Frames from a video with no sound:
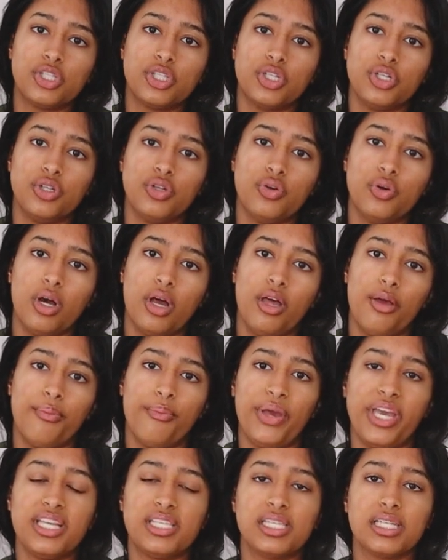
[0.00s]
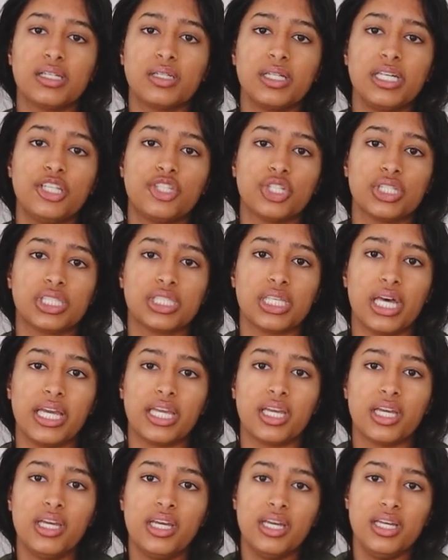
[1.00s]
to basically just
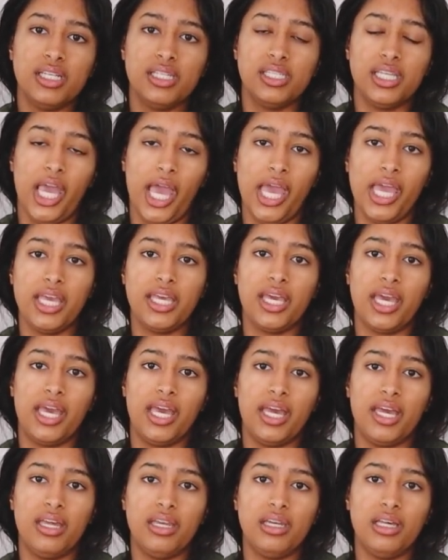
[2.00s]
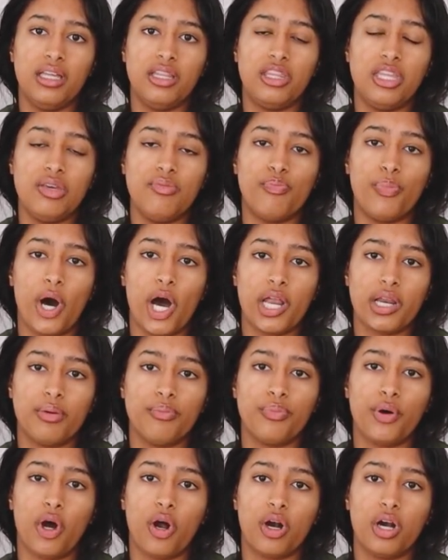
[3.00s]
like take in the
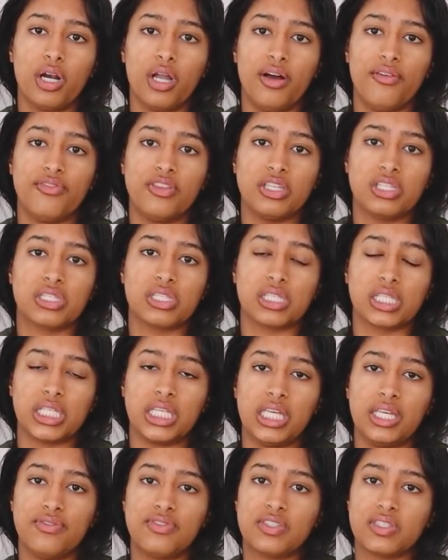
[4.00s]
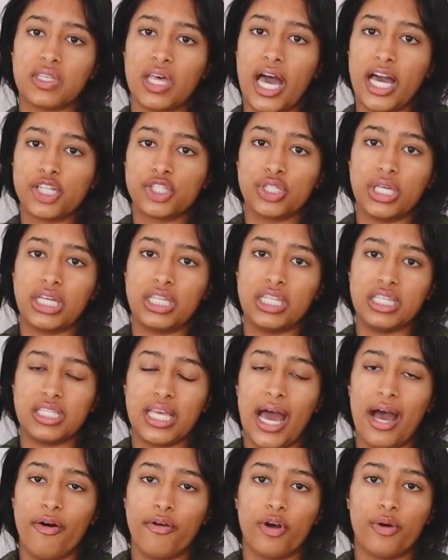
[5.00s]
bottom part of the sleeve slash like this
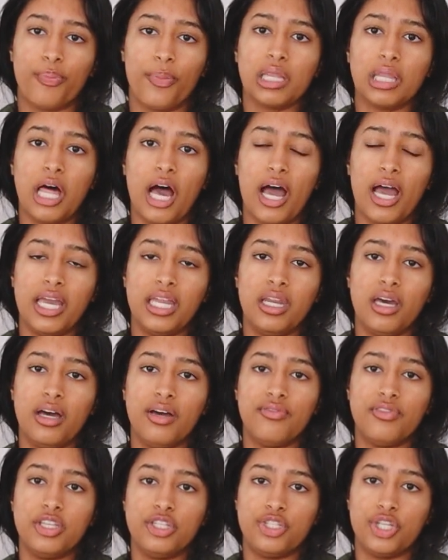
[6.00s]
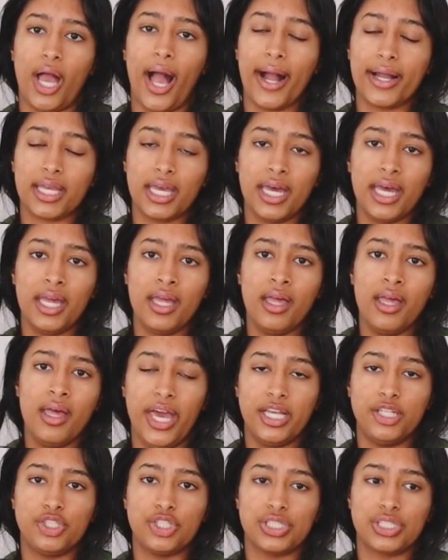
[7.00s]
outer line of the jacket
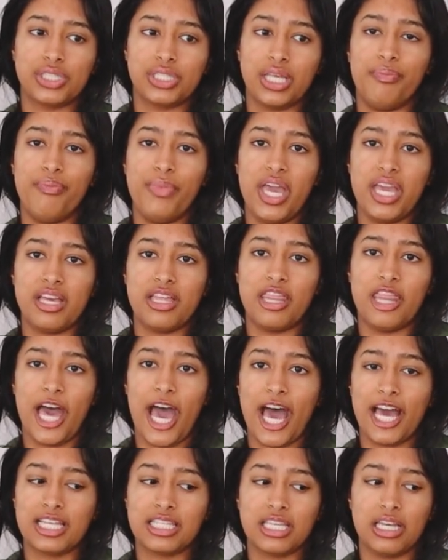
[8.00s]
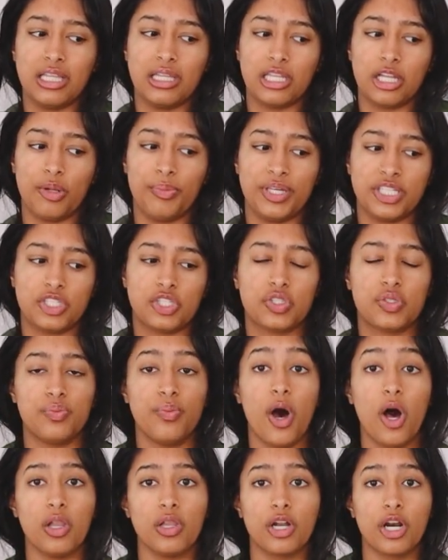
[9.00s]
and just make that a little bit
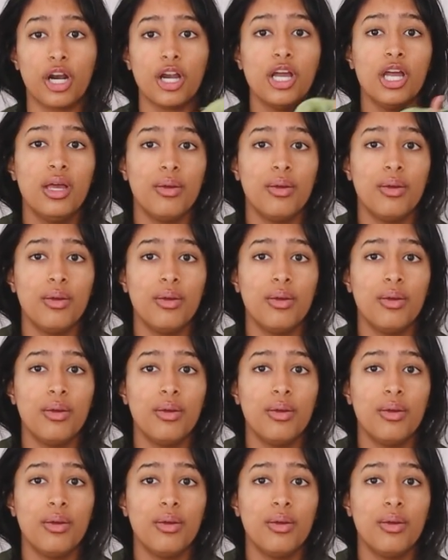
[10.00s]
smaller,